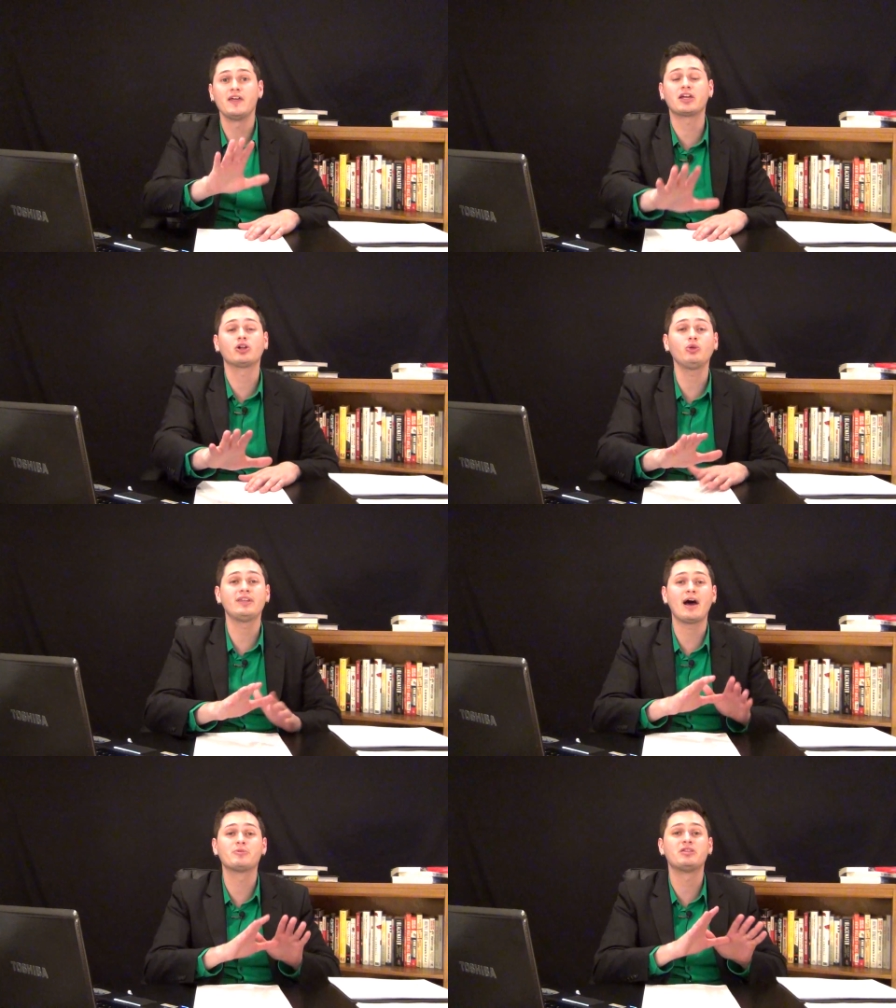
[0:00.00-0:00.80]
They
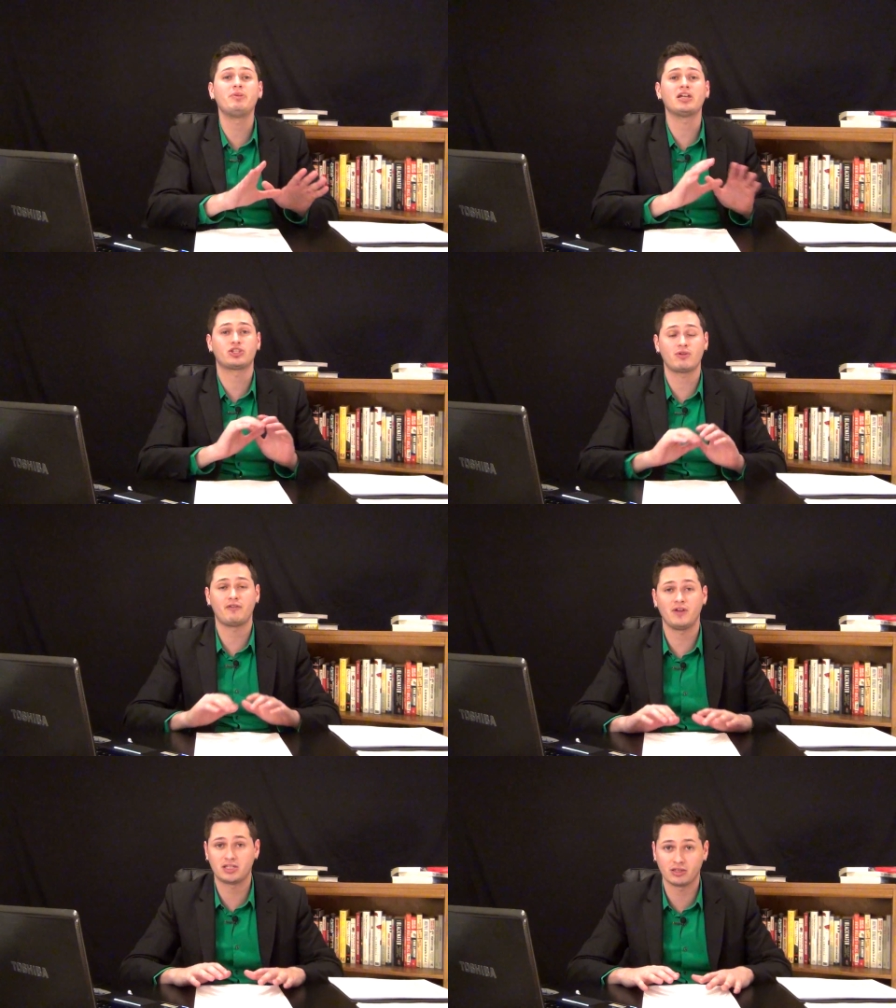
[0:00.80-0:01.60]
concluded that was the biggest
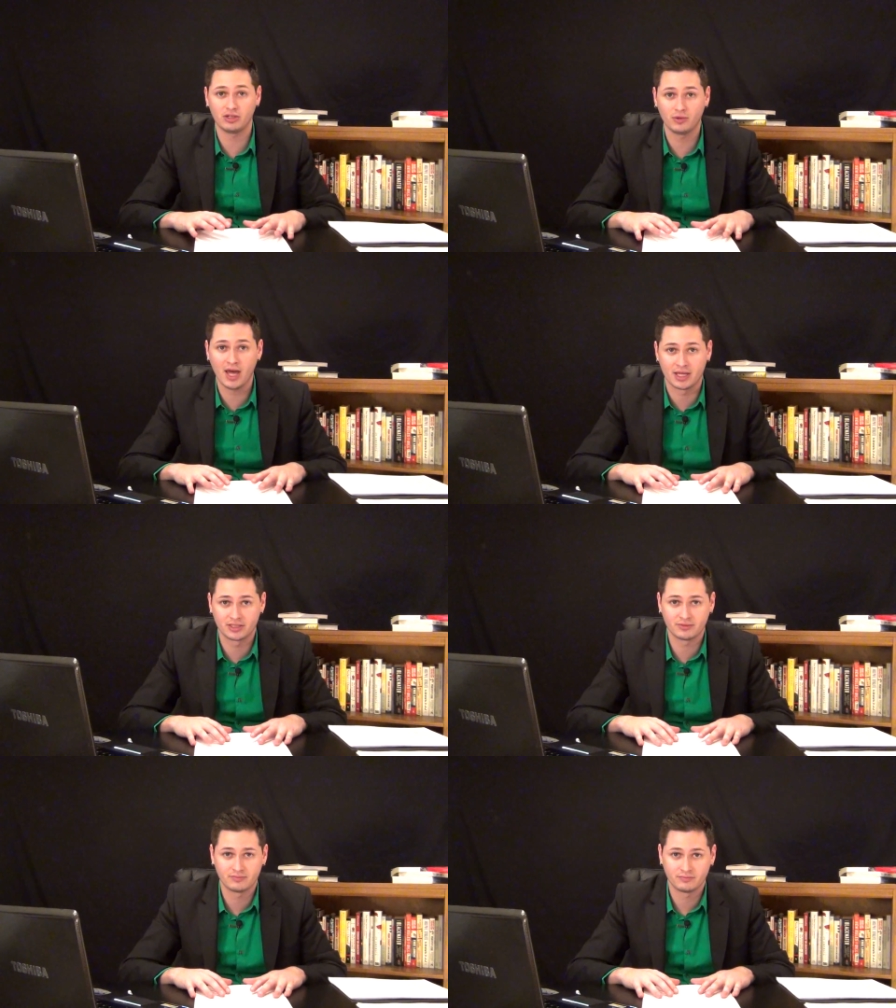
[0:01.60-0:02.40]
threat facing the U.S.